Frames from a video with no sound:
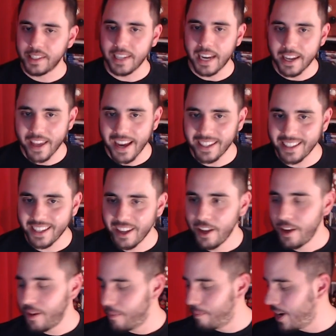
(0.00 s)
say that,
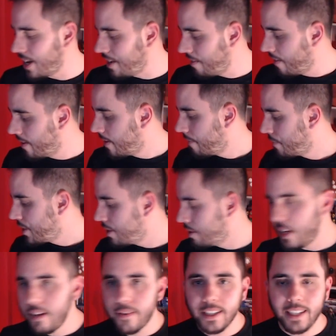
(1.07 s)
but,
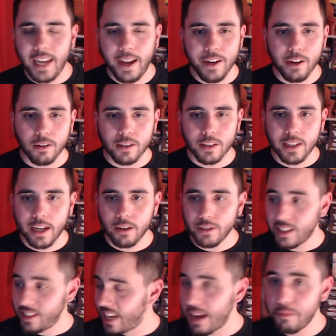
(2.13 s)
even 10 years later,
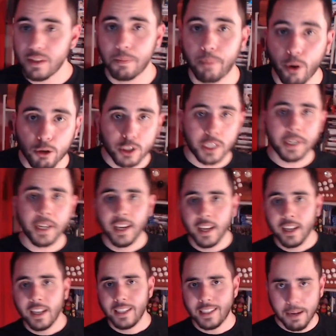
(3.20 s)
this game is approaching
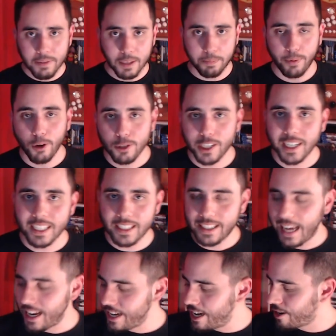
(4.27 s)
its
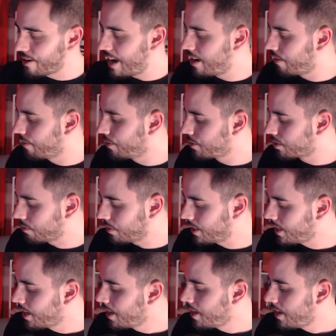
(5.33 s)
10-year
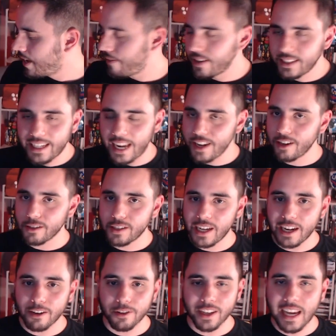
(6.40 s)
anniversary. Even 10 years
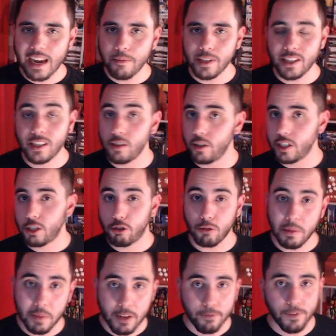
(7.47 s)
later, the game is still
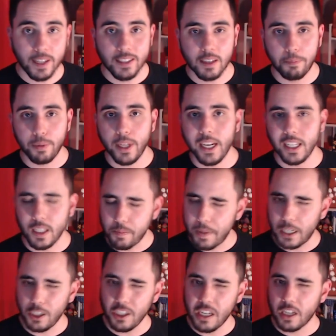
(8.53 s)
extremely fun to play,
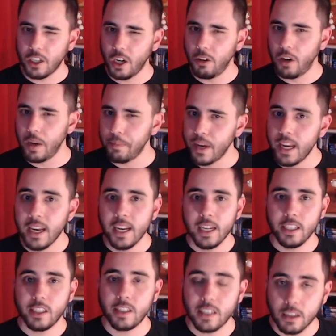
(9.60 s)
especially in co-op.
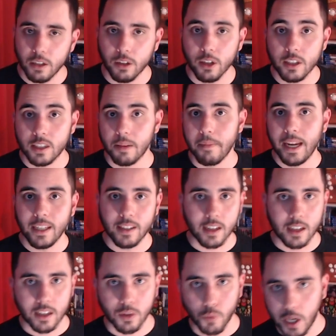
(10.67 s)
Still looks
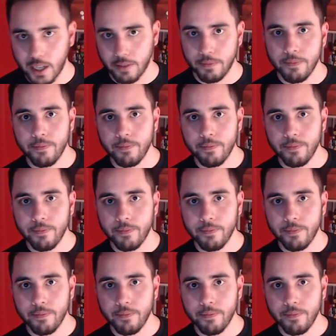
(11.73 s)
amazing as well.